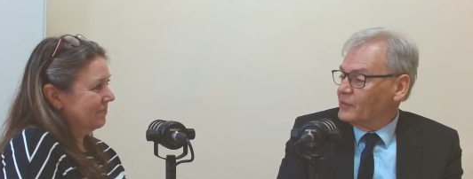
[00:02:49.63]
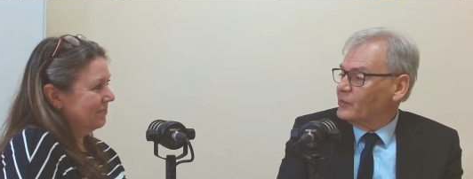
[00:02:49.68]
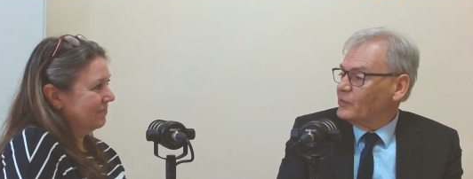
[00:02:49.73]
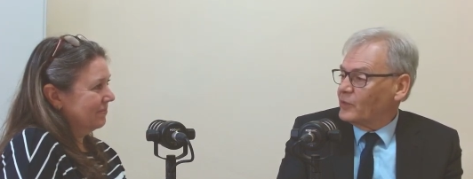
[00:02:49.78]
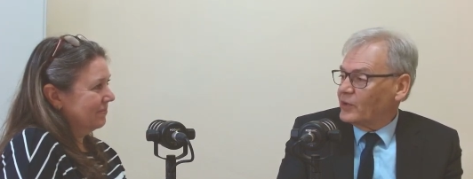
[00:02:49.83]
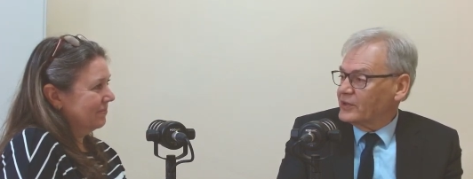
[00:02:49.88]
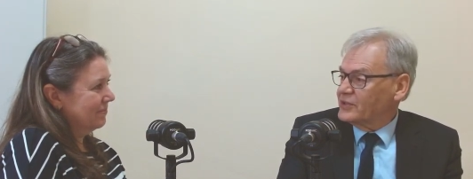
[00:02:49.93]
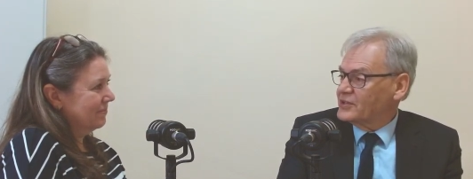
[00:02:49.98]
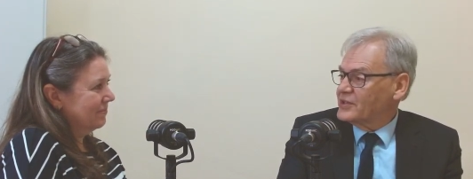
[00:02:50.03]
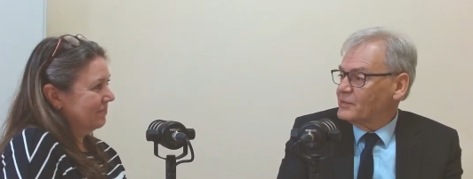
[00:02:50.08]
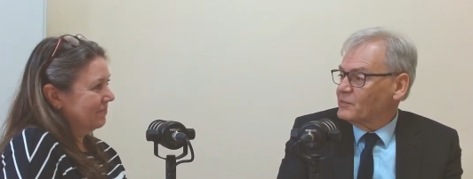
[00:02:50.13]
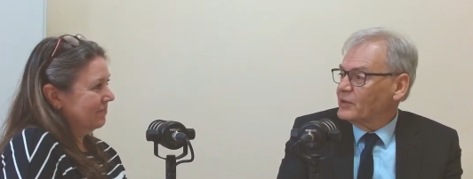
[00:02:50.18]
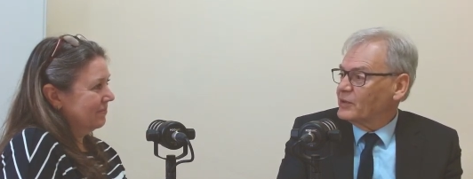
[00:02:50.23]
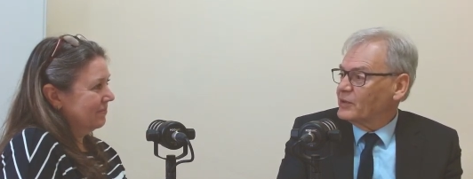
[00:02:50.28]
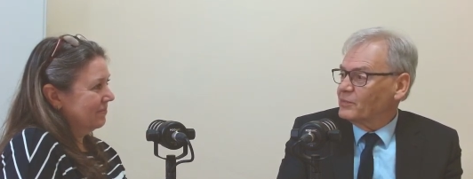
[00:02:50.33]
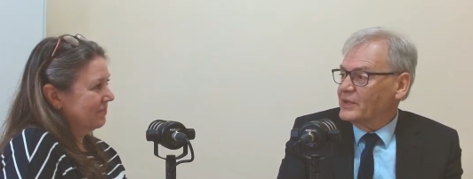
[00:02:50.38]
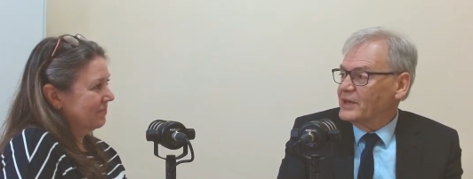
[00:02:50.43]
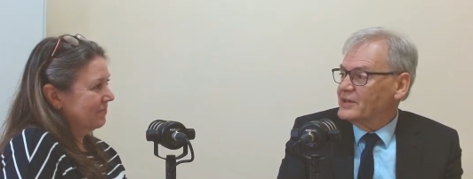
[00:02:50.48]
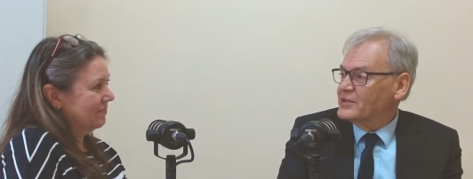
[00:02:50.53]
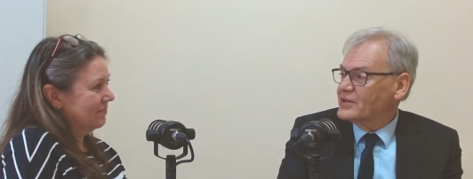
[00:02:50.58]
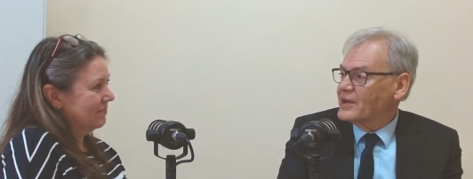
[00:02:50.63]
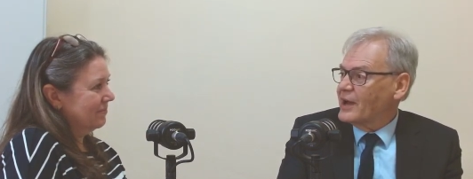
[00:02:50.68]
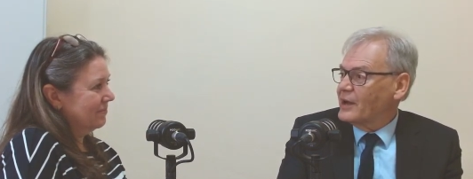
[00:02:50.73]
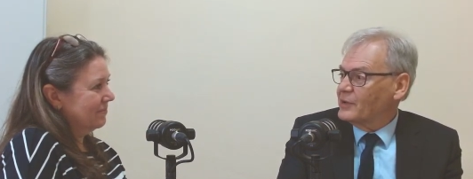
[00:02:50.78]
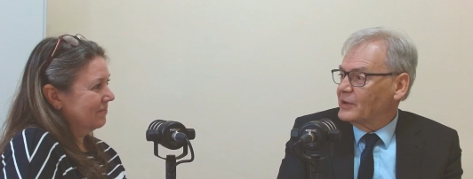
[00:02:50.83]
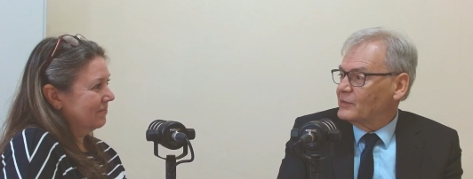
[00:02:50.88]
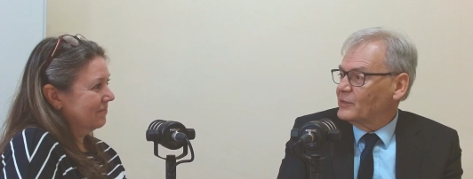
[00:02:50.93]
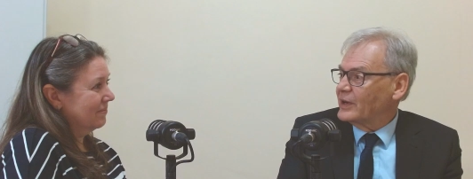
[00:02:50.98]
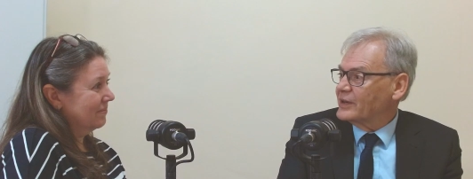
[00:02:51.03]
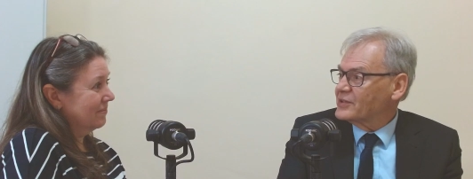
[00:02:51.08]
Speaker 1: what's it, what means go
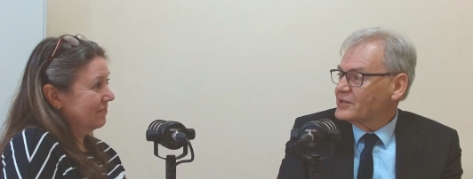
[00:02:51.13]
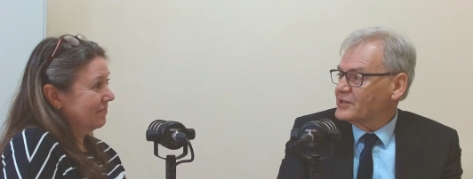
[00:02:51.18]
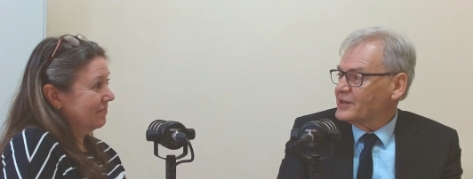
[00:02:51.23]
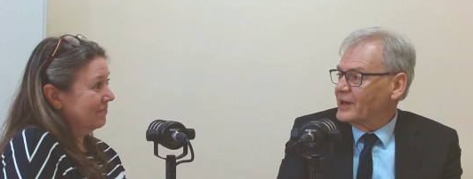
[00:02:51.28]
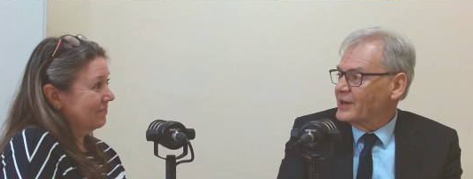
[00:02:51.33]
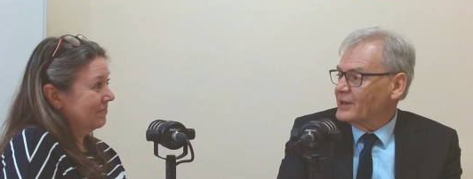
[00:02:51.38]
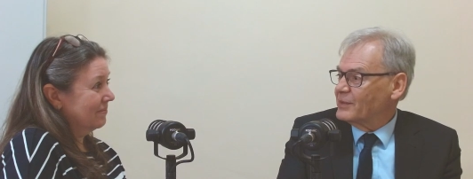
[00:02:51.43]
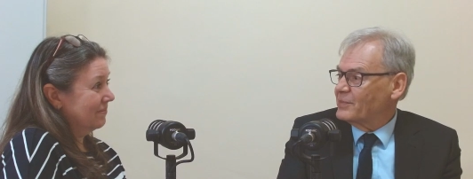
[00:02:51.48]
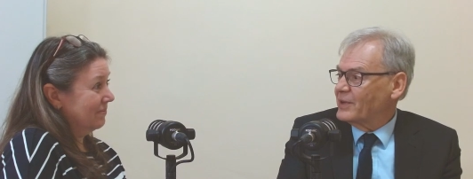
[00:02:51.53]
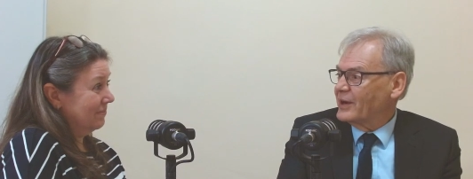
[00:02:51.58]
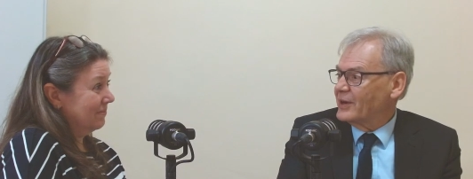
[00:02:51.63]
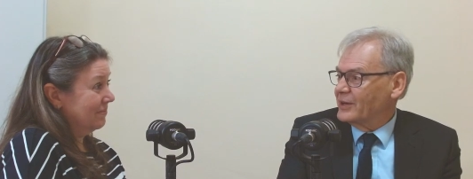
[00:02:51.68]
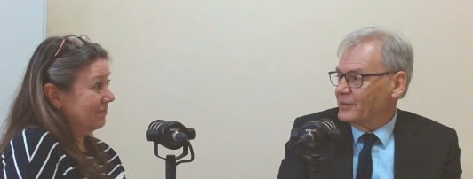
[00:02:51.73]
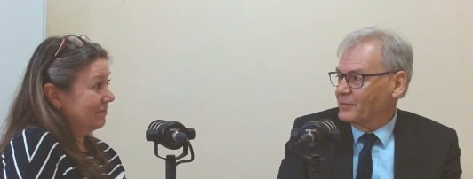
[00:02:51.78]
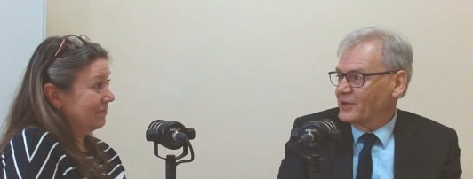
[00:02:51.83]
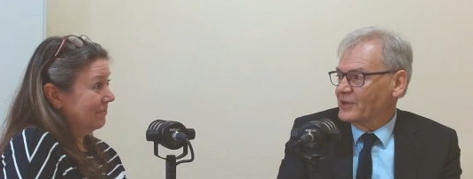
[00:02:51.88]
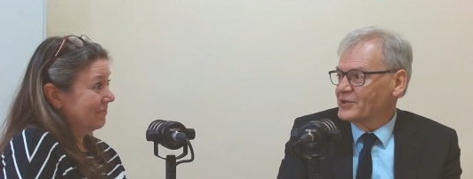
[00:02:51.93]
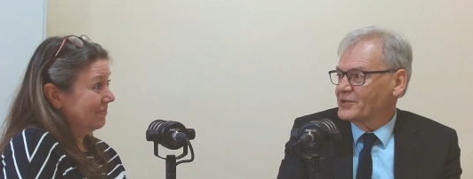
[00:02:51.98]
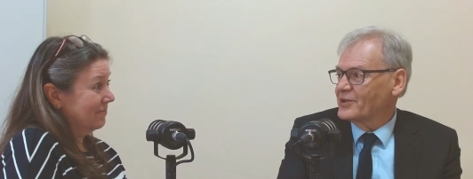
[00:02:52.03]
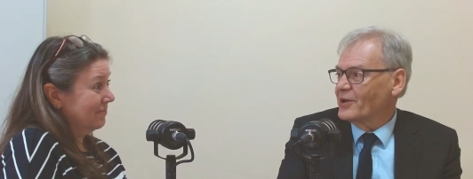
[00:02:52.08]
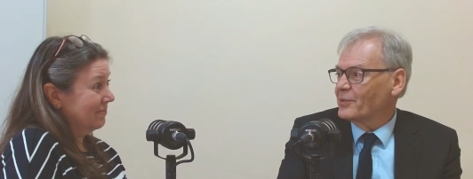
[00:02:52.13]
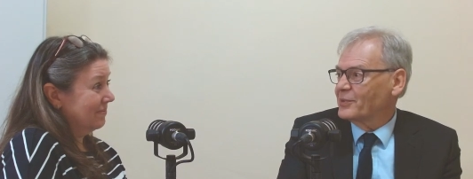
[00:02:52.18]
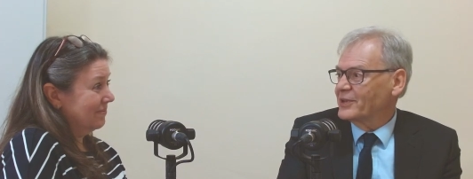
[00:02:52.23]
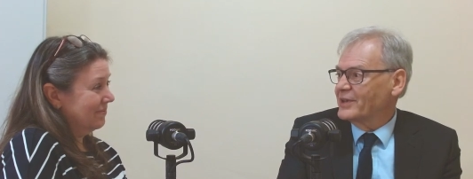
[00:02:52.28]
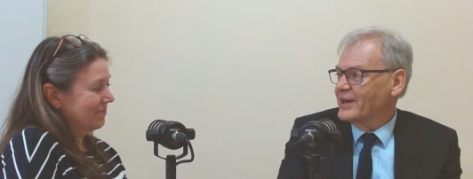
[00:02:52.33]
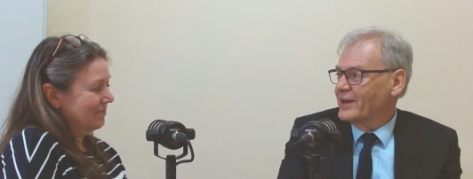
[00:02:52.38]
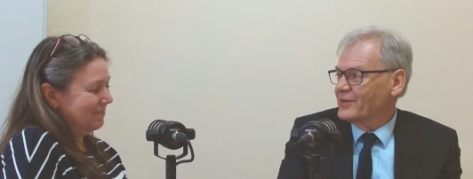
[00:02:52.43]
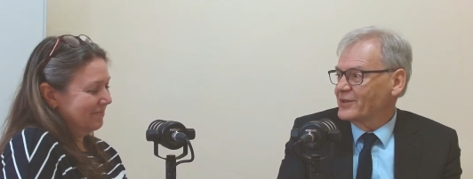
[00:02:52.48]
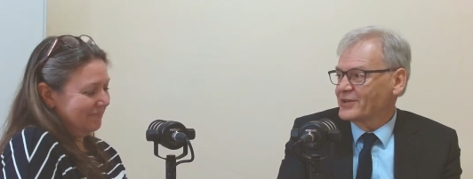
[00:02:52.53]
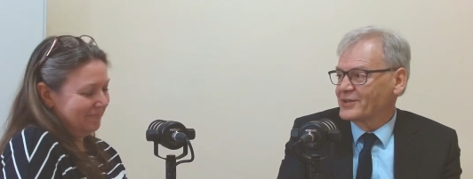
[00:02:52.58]
in one state apparently means stop in
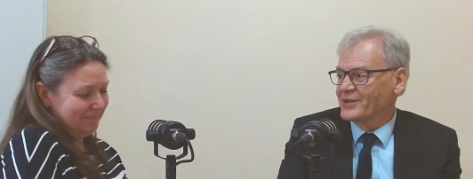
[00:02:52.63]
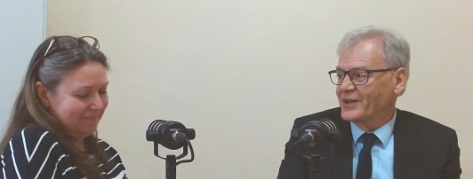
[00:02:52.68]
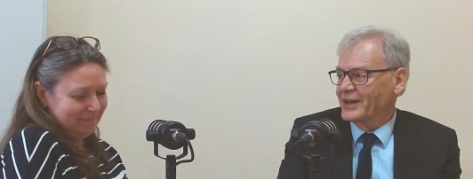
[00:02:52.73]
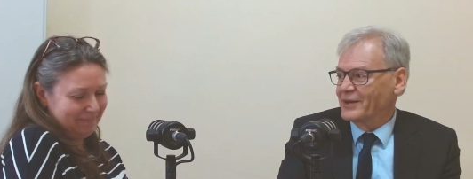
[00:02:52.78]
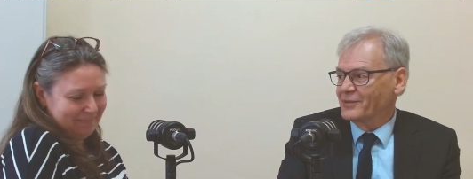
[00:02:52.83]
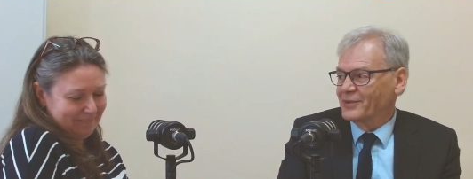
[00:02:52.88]
the other state,